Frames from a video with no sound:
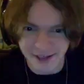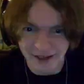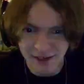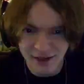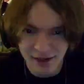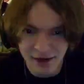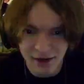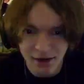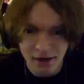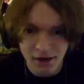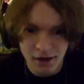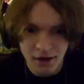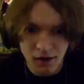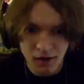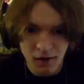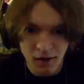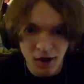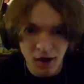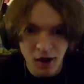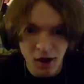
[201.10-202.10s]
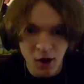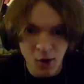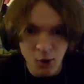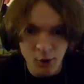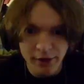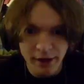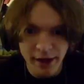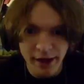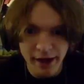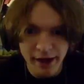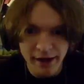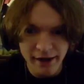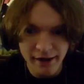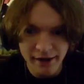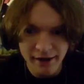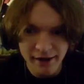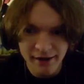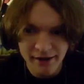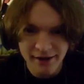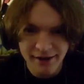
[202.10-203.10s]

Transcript: that? Okay.